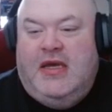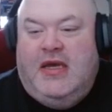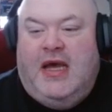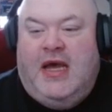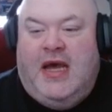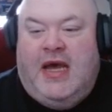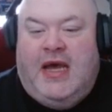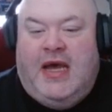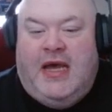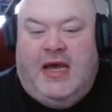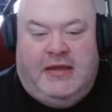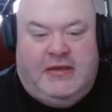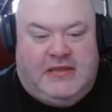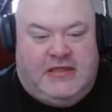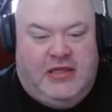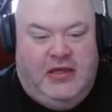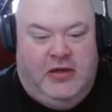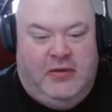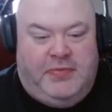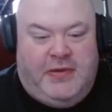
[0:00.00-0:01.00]
Uh,
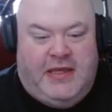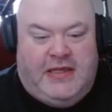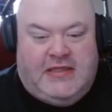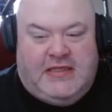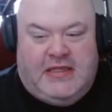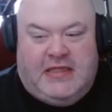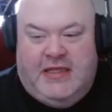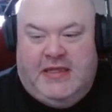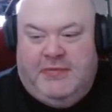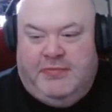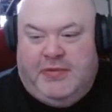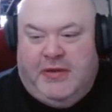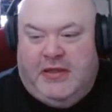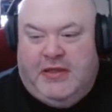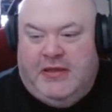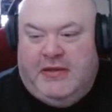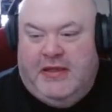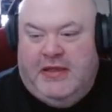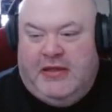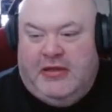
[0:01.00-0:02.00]
so basically, but
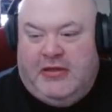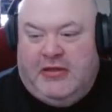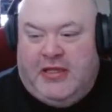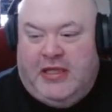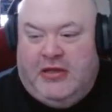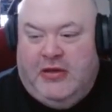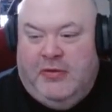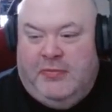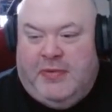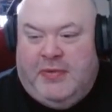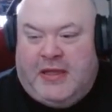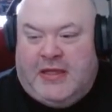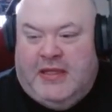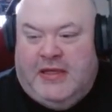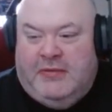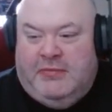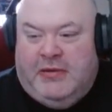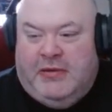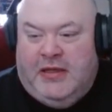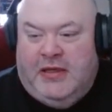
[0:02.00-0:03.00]
to go back to
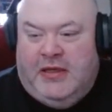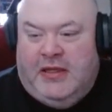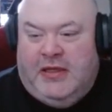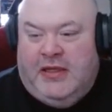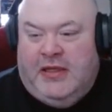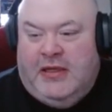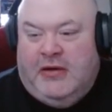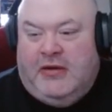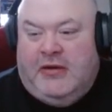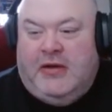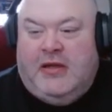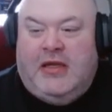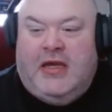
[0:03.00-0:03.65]
the beginning here.